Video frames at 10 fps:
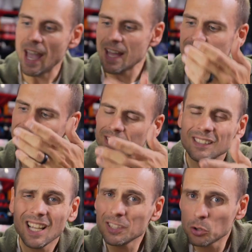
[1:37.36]
And
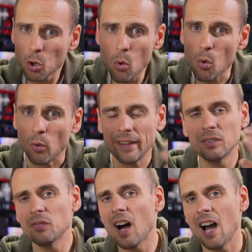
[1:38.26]
that's cool, it's
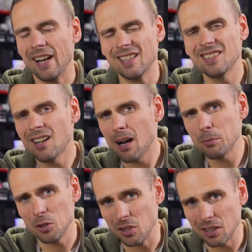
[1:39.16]
fine, it's an
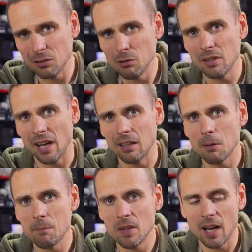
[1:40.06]
option, you can do that.
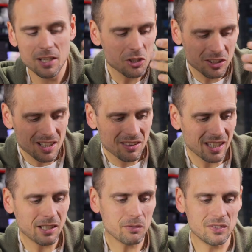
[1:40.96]
I just didn't
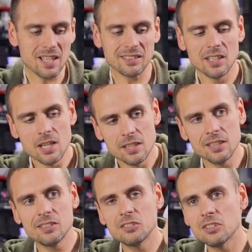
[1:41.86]
think of this.
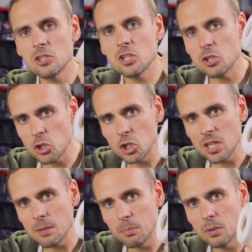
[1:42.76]
This is such a
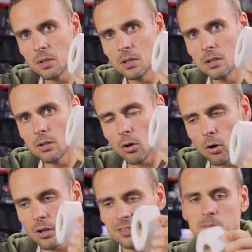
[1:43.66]
cheap,
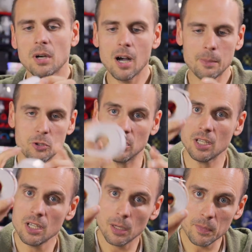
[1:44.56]
awesome option.
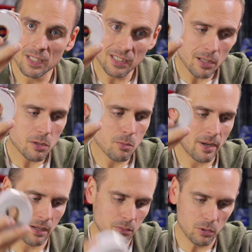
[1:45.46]
I'm gonna tell you
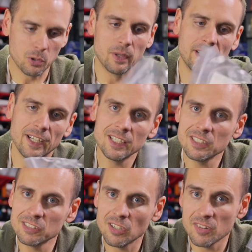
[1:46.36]
about it real quick. I got
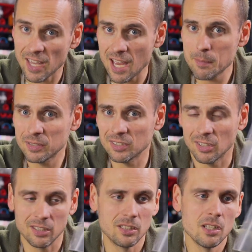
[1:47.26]
this on the
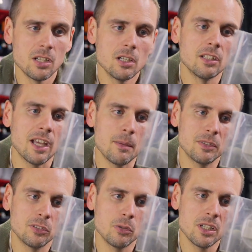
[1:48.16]
Amazon, the
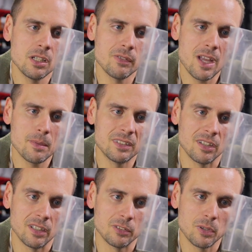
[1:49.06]
Amazonian of
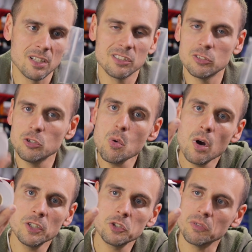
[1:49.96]
Amazons, right? It says
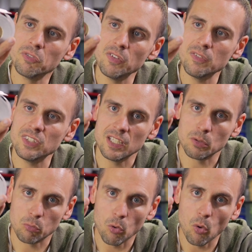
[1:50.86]
250 in
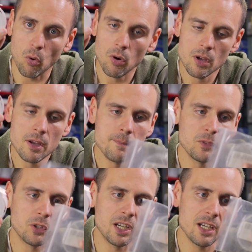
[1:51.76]
a roll,
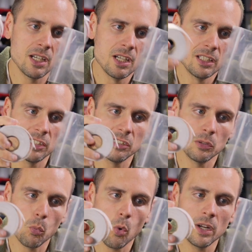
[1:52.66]
okay? This is a
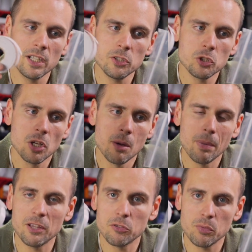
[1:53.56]
1"
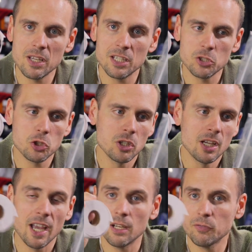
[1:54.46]
by 3",
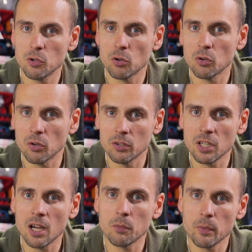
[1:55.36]
and if you're
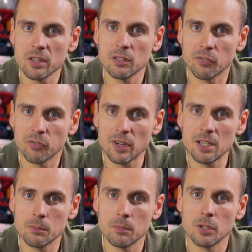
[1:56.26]
not with the
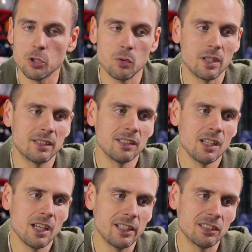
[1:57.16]
Freedom units,
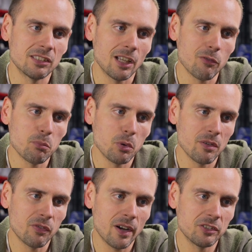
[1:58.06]
it's a
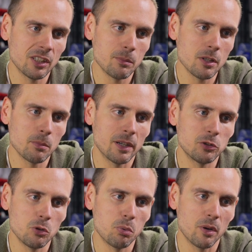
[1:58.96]
7.5 centimeter by
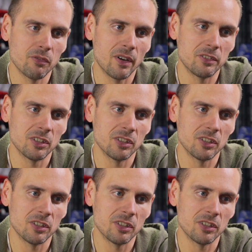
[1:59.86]
2.5